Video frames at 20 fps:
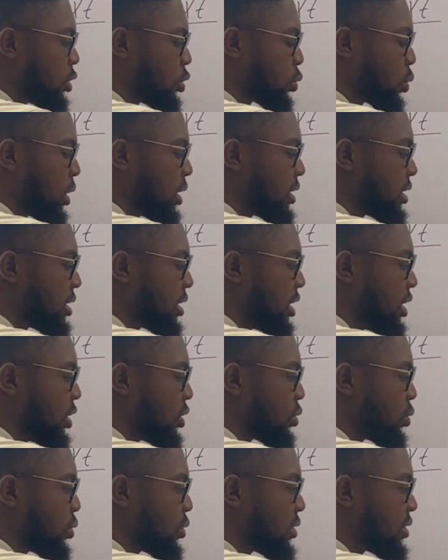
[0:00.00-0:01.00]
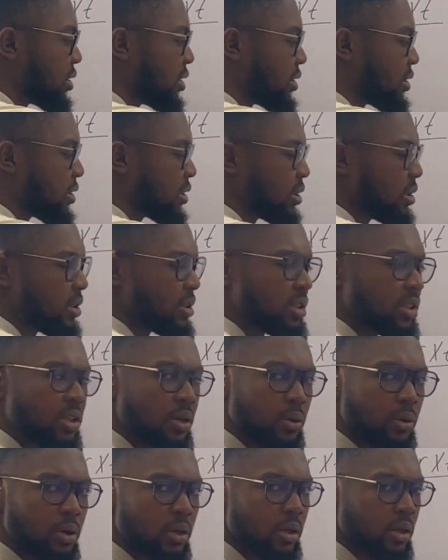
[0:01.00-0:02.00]
20 into 60,
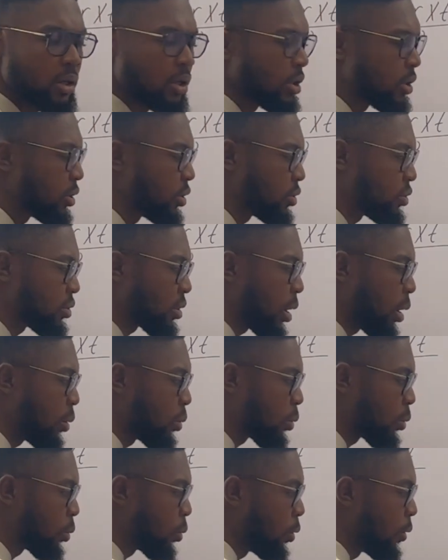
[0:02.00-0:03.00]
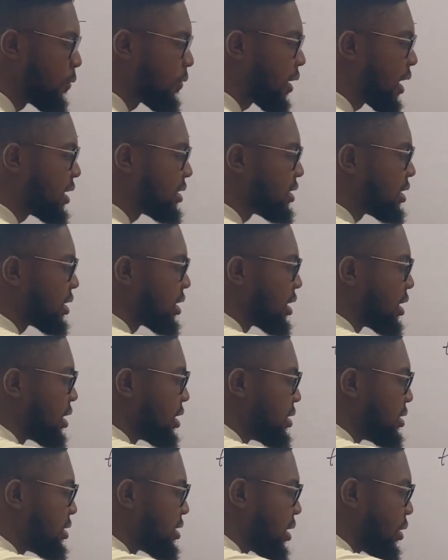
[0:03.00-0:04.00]
3. So I'll go over it
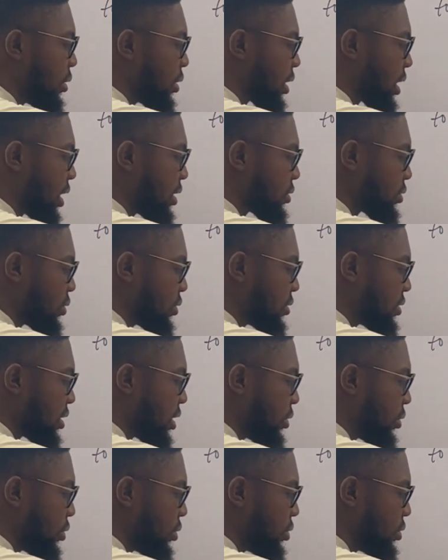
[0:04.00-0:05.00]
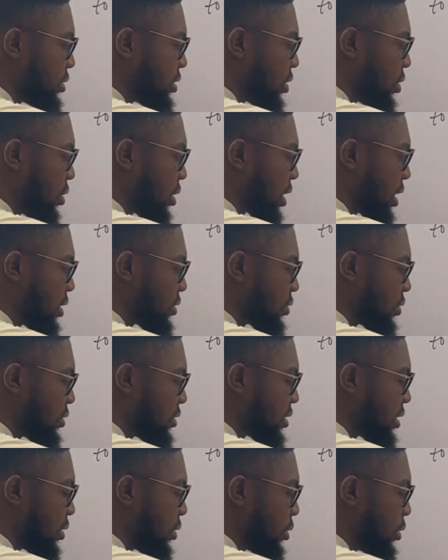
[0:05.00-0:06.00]
again. 0 cancel 0, 0 cancel
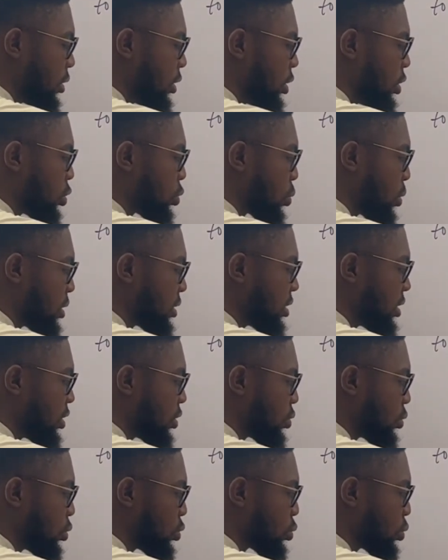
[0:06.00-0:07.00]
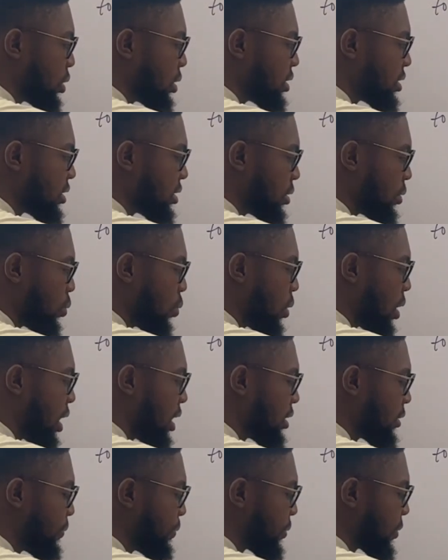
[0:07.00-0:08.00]
0. 20 into 20,
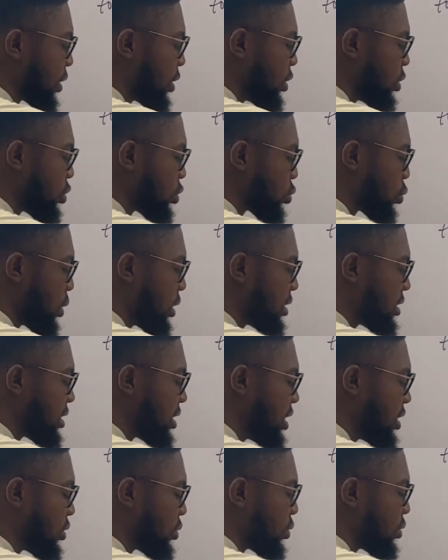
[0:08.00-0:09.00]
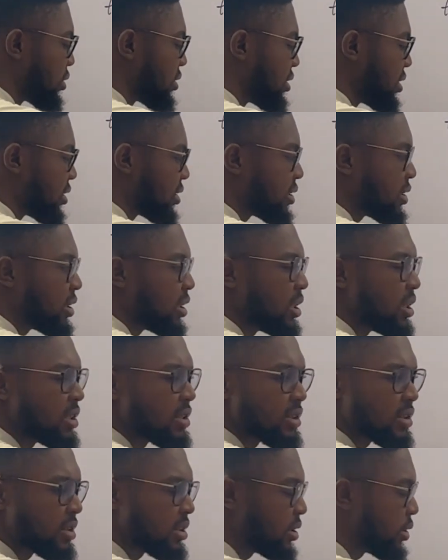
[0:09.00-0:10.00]
1. 20 into 60
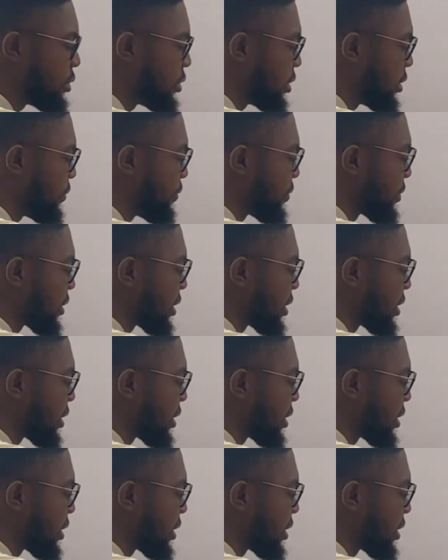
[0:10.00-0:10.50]
is 3.